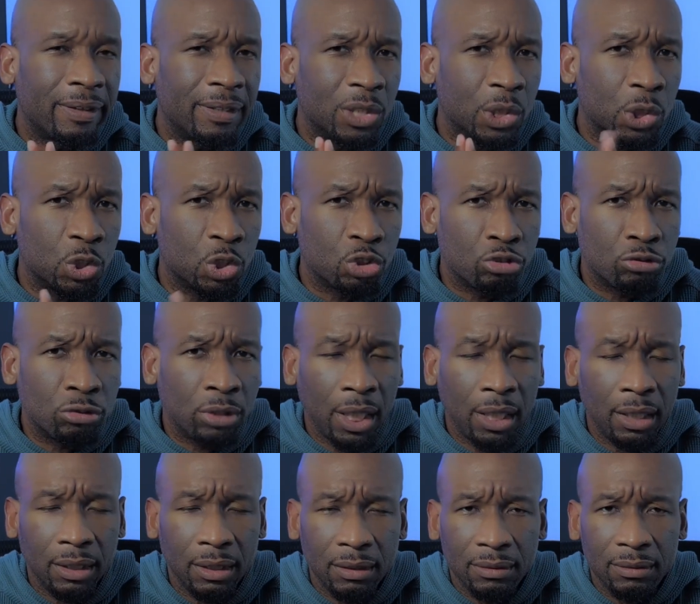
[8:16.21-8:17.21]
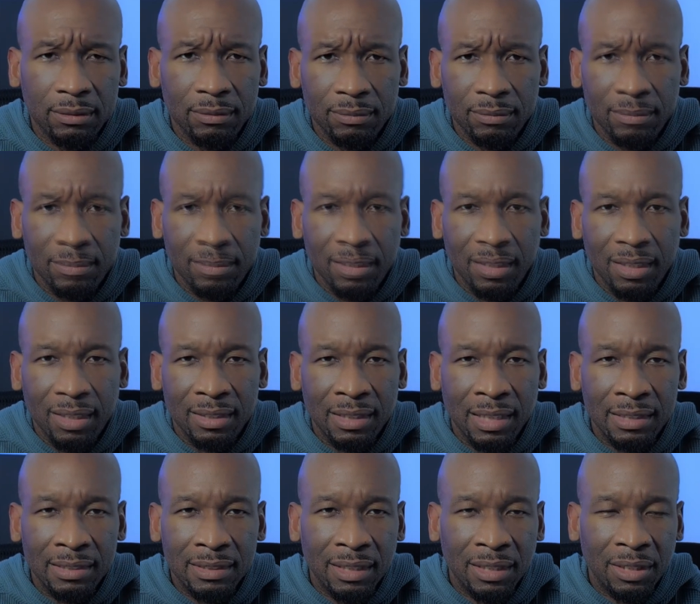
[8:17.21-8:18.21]
the screen. As
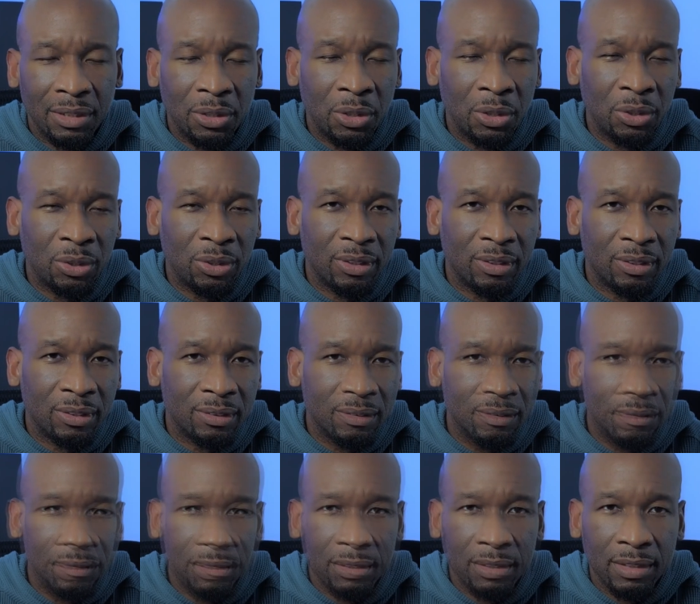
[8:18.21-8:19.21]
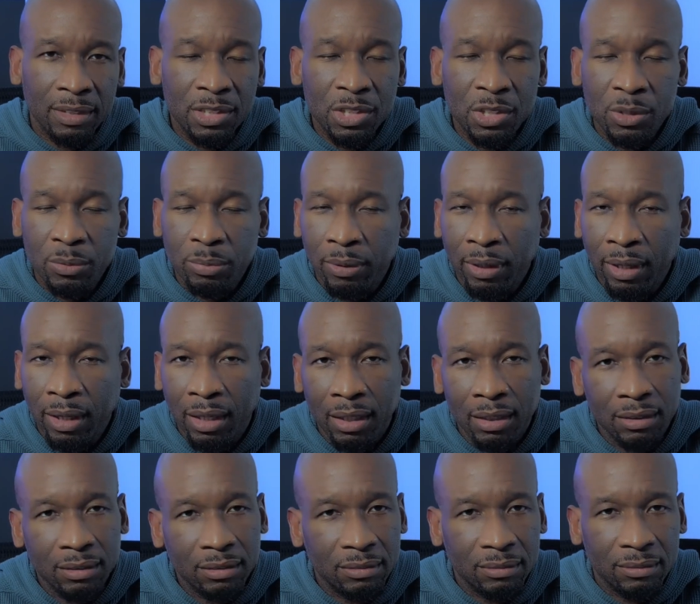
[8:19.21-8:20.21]
I said earlier, this display
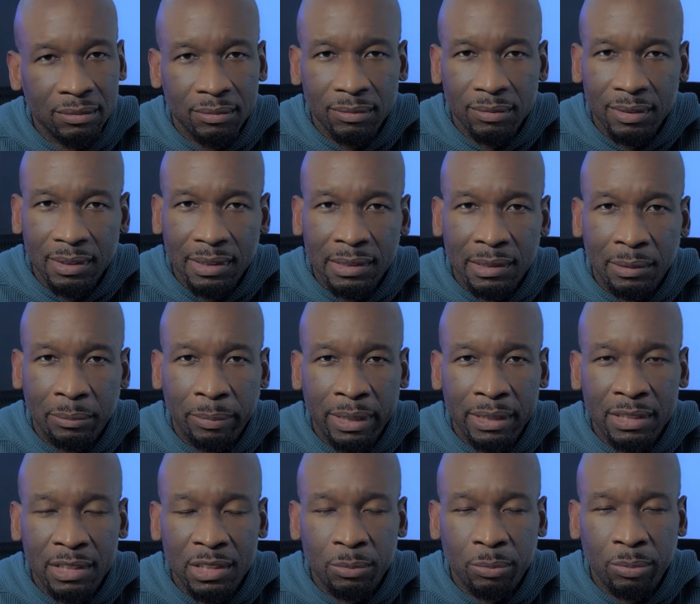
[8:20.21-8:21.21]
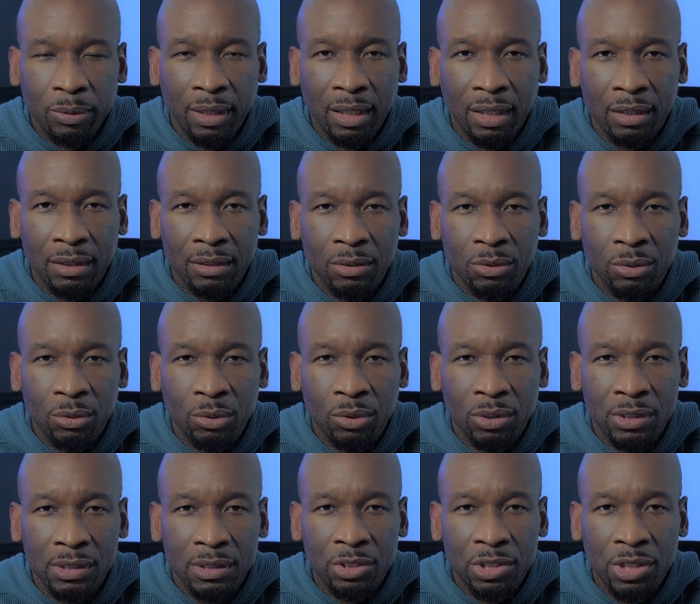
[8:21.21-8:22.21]
is the best display Google
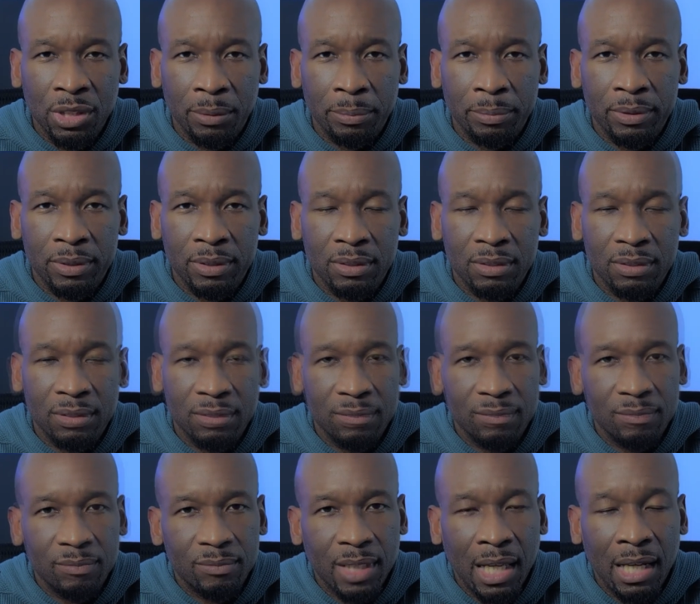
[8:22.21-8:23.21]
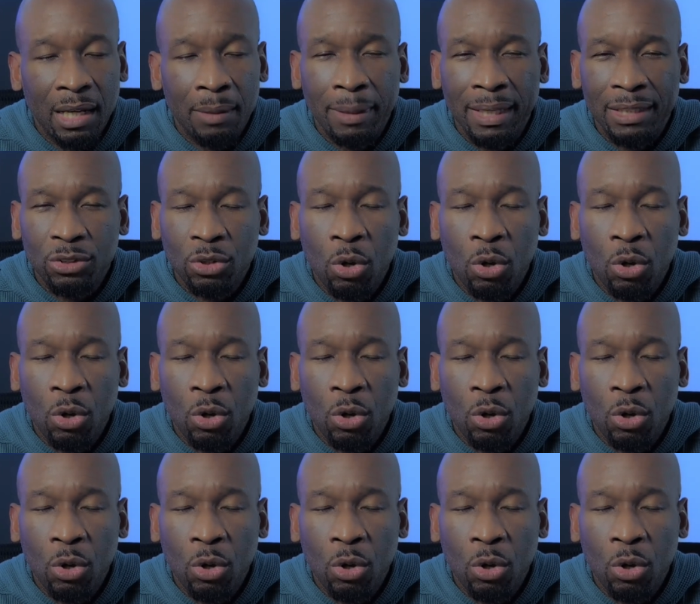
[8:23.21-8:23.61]
has shipped, and it makes